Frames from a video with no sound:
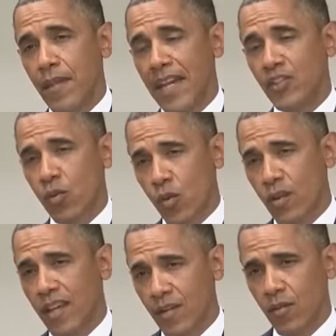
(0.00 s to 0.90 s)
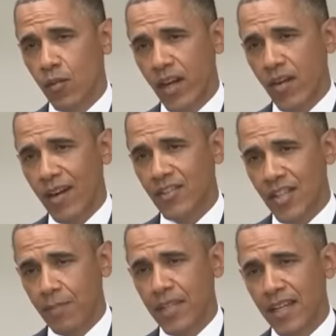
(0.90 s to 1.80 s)
make sure that we are
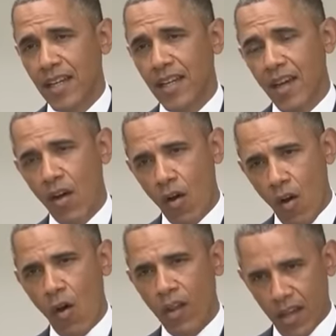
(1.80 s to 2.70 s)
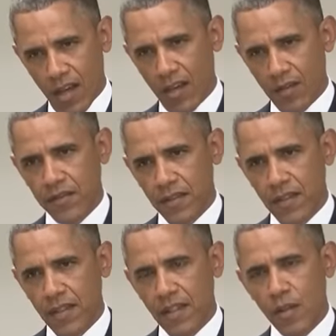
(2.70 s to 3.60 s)
accepting all of
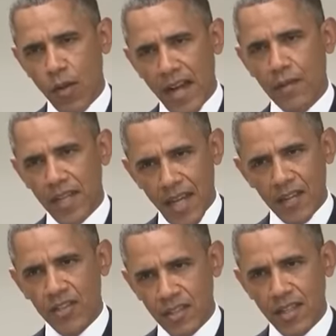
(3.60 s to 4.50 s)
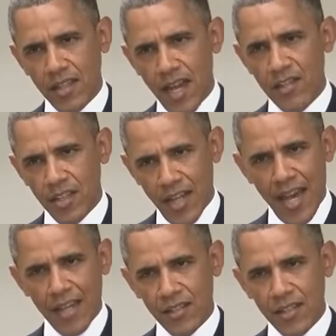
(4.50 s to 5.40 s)
the recommendations that the IG
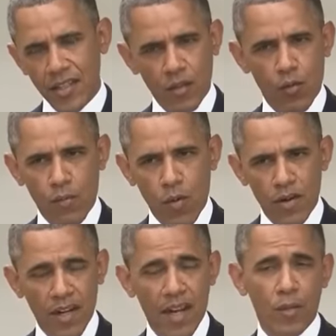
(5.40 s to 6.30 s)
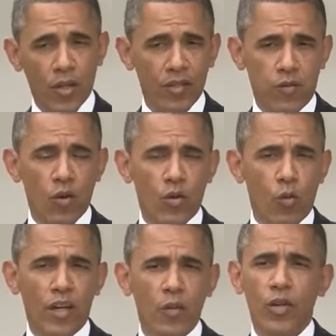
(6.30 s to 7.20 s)
has in the report, and I'm looking forward to
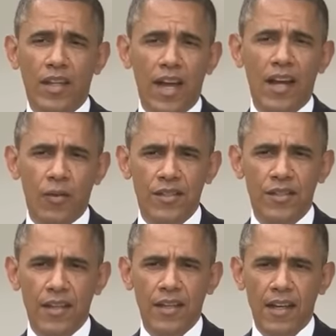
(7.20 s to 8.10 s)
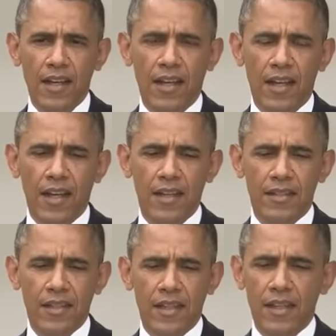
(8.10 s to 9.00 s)
working with Congress uh,
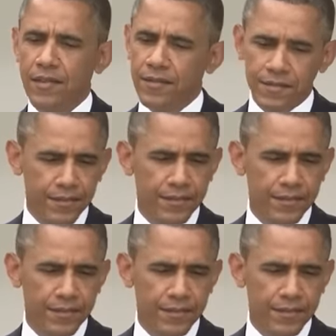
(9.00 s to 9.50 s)
to